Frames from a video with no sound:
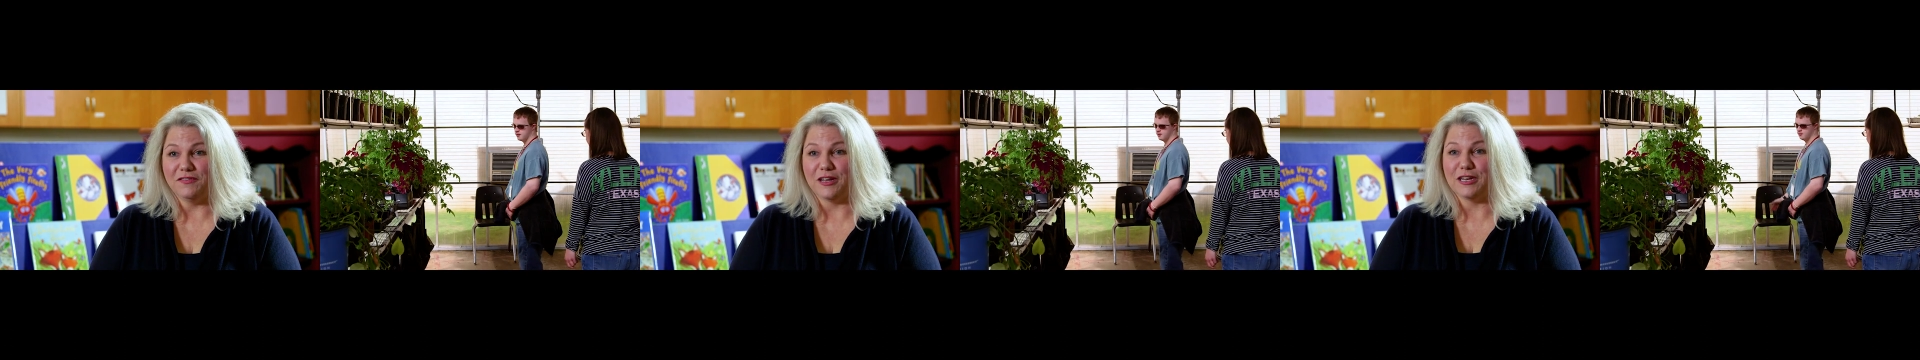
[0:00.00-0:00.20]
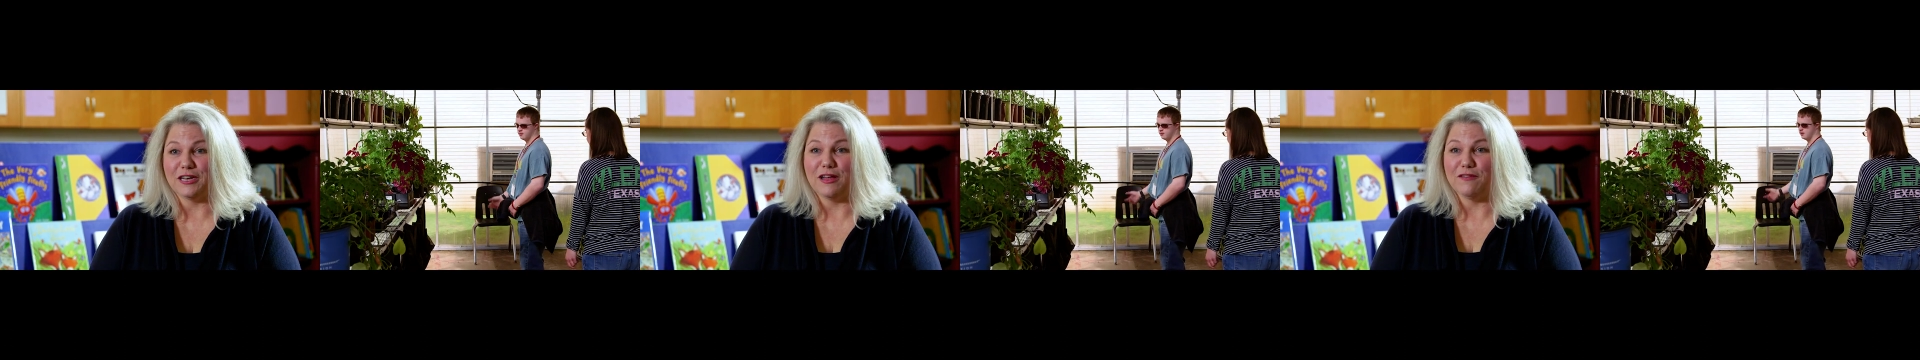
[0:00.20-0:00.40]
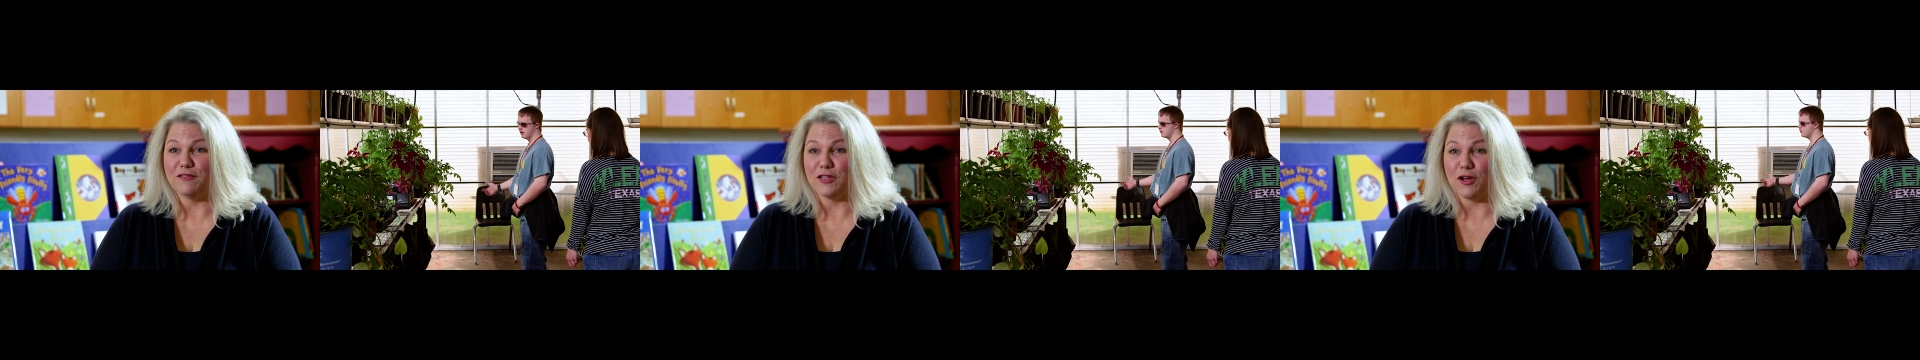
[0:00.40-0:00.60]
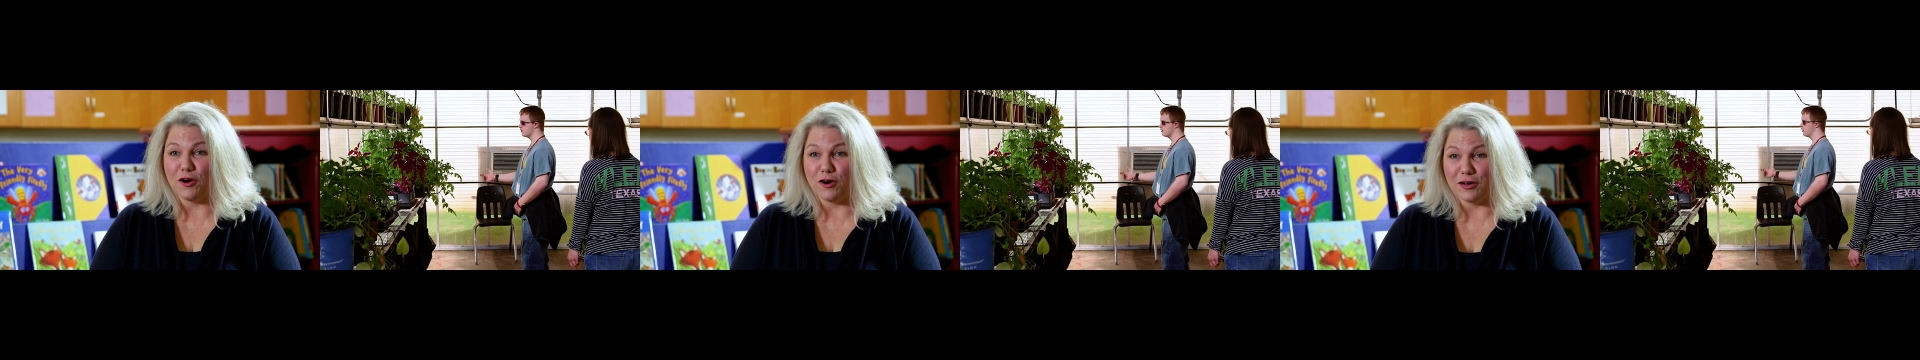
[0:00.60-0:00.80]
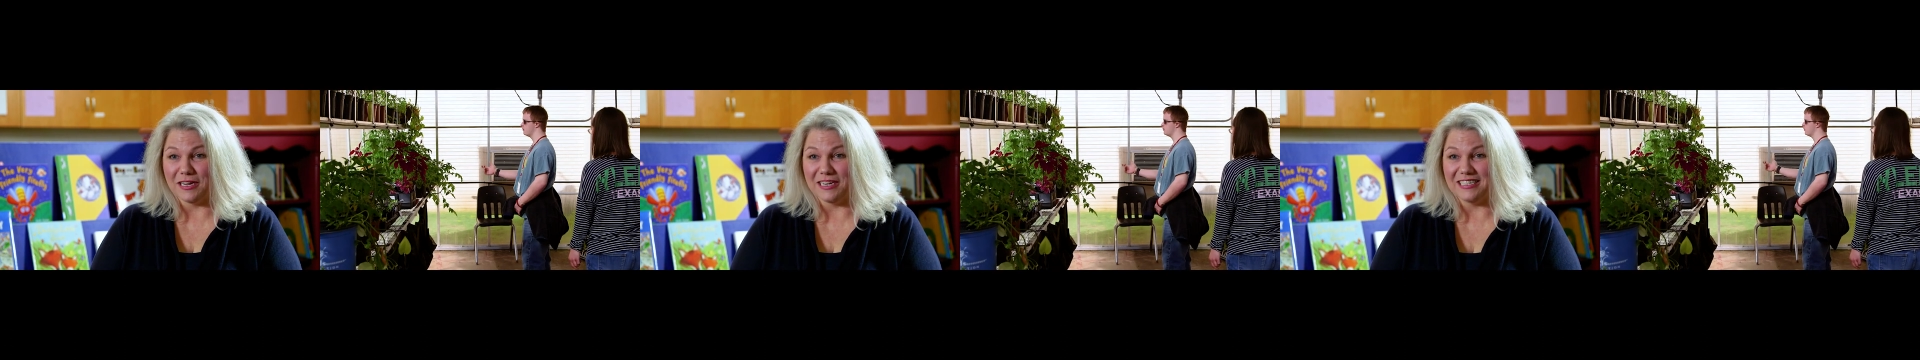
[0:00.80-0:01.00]
fell in love with
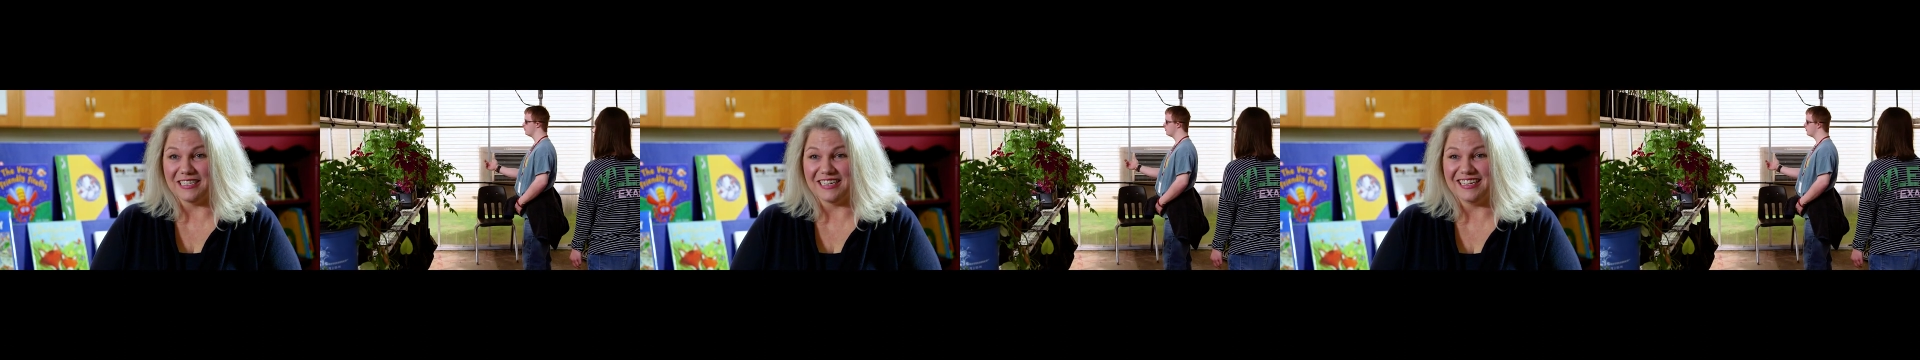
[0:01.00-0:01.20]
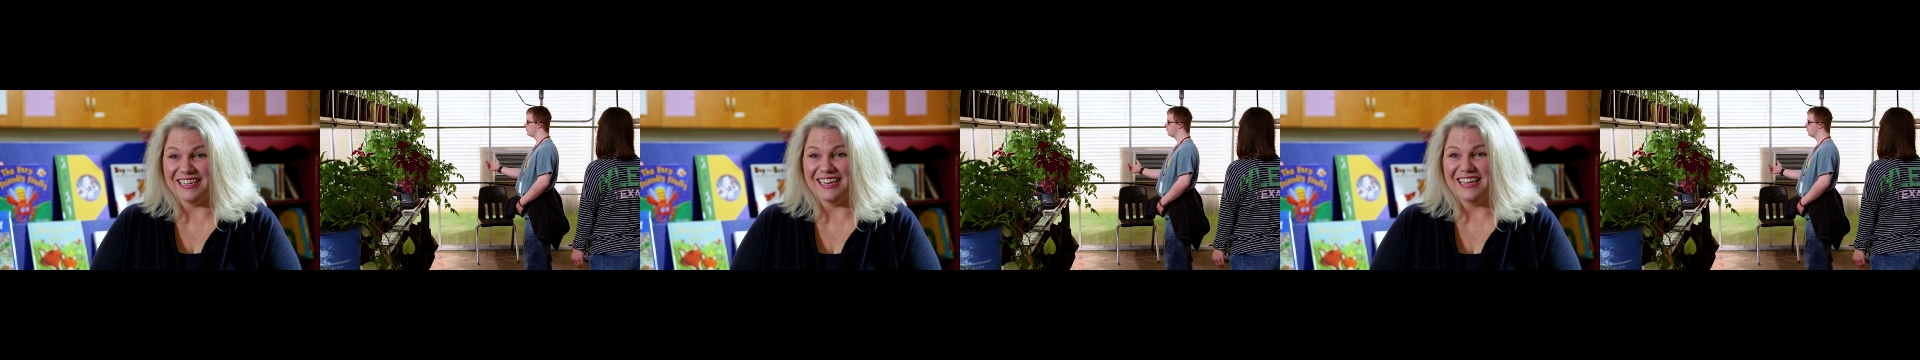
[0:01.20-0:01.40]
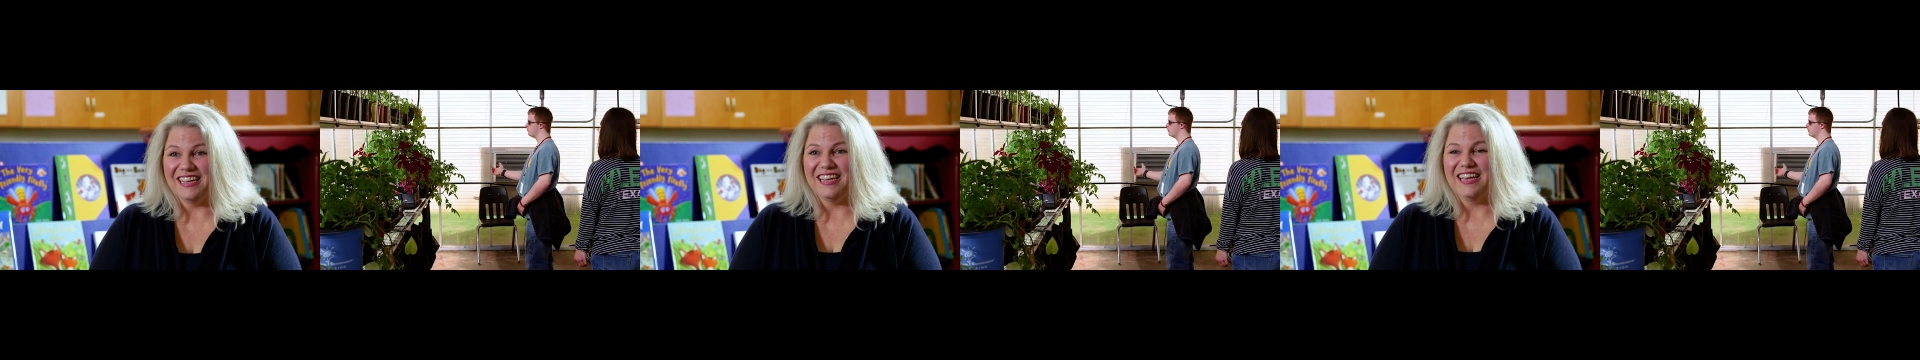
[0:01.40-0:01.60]
Arlington